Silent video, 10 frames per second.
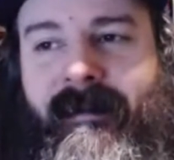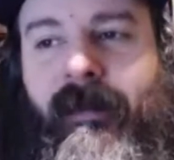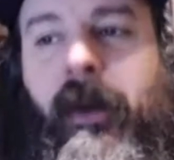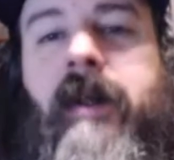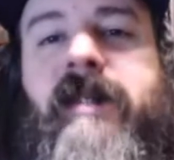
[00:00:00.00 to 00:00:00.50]

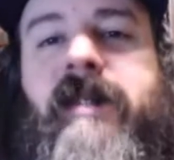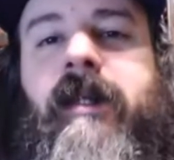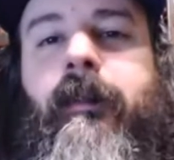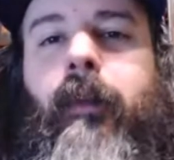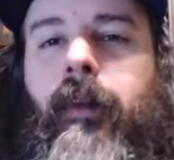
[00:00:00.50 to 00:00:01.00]
There is
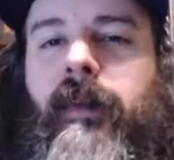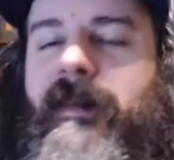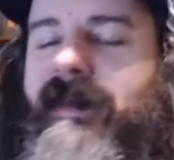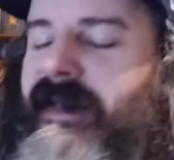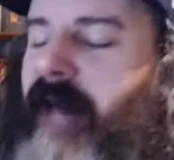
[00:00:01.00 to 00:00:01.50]
some
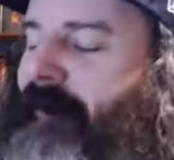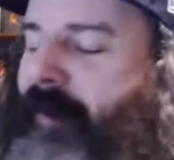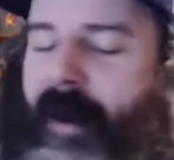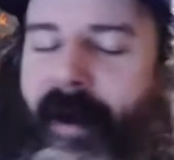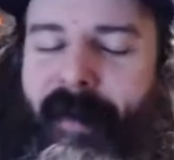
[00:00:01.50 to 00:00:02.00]

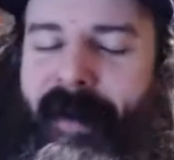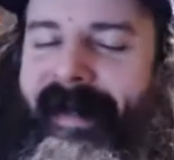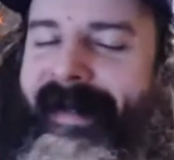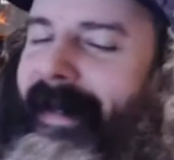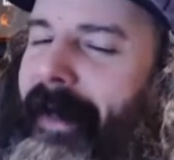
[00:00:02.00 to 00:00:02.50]
stuff in there
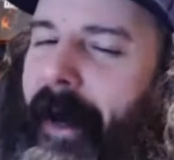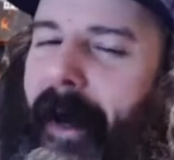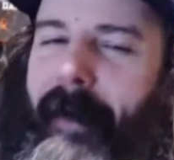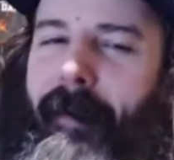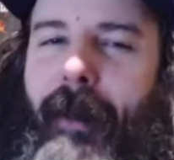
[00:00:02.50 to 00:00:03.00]
that
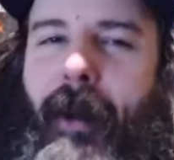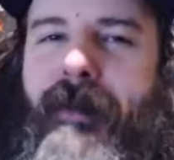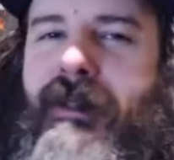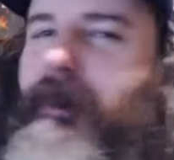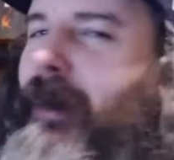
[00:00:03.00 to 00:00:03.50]
I don't
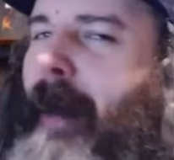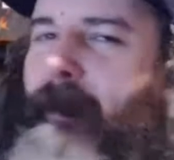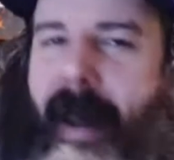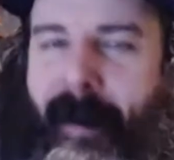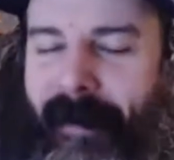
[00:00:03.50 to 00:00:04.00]
know should be
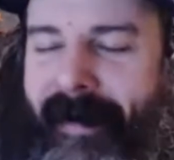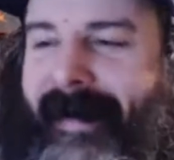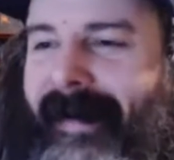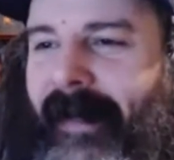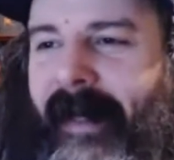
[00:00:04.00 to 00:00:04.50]
on paper,
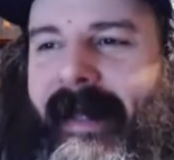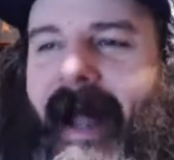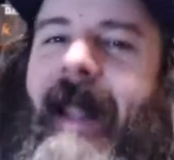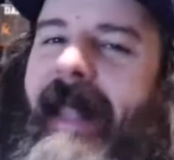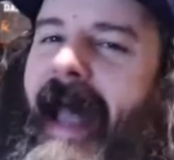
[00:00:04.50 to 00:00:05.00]
like
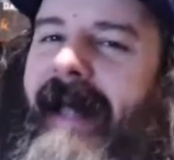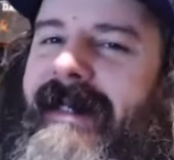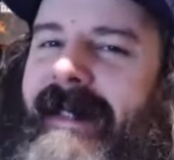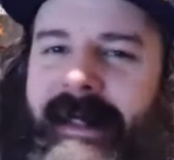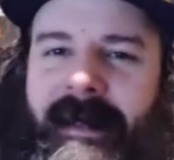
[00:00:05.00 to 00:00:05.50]
Guy
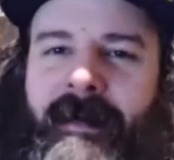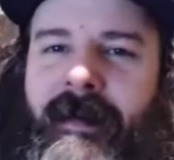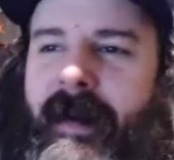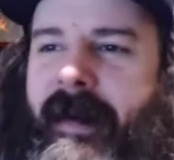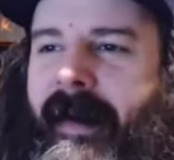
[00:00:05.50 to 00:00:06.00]

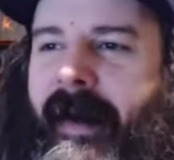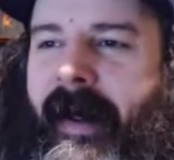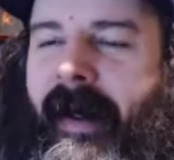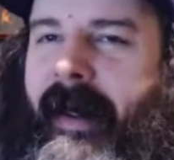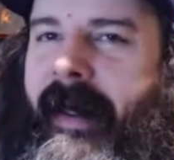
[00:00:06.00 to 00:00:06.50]
Gaxian
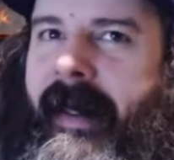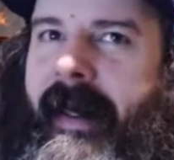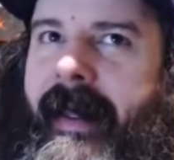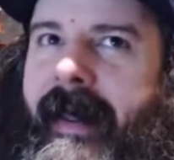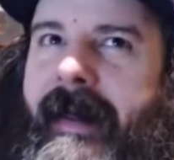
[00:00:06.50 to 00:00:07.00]

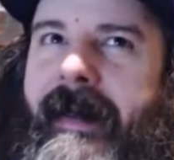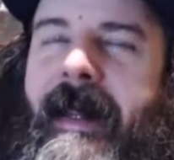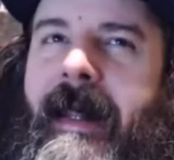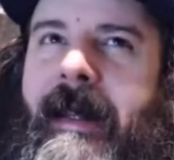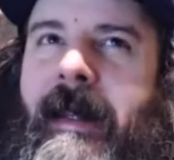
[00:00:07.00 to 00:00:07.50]
in
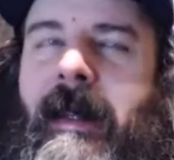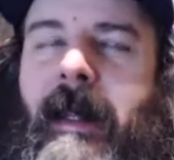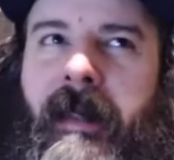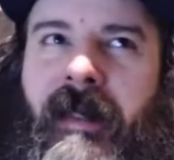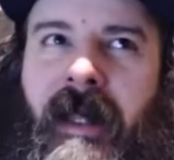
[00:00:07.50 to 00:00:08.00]

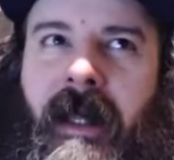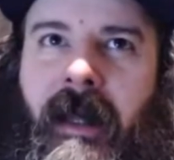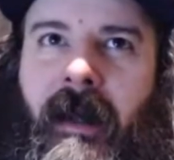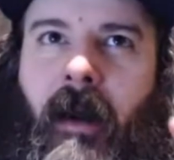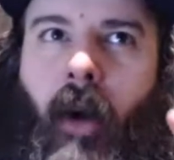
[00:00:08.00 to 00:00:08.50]

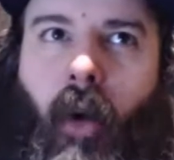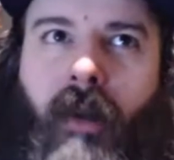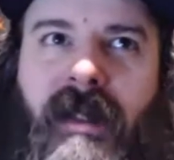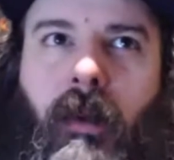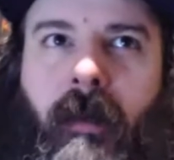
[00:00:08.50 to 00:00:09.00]
the
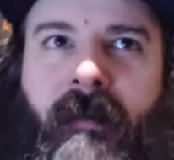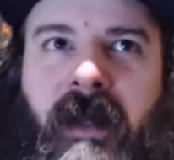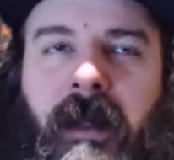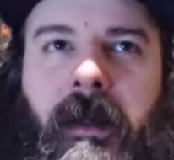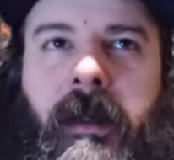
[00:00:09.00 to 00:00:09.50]
old school
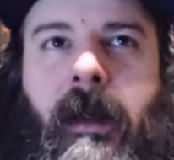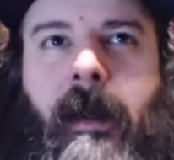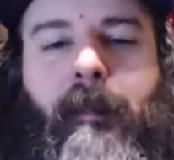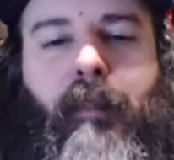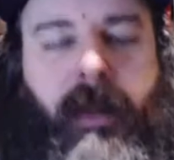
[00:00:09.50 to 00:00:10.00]
feel,
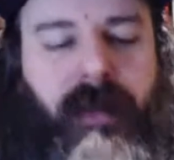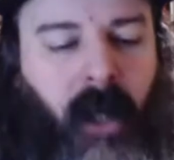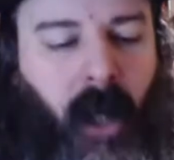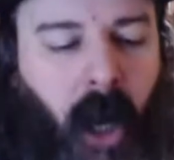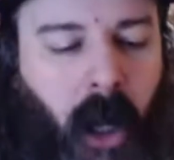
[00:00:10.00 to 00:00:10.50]
but
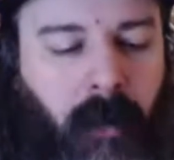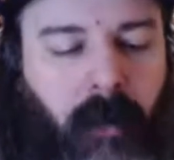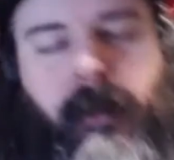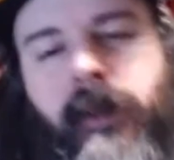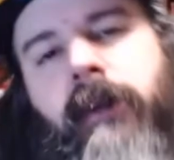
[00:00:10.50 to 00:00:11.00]
the
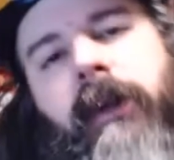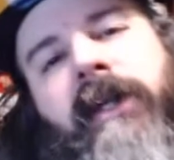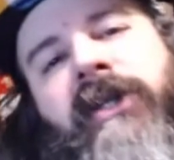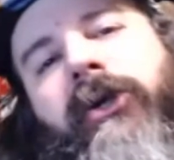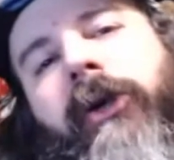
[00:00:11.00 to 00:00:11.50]
color they're doing
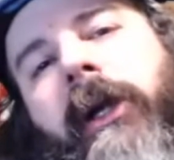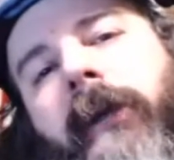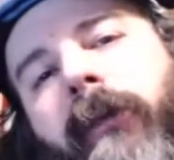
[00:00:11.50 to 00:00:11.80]
is treated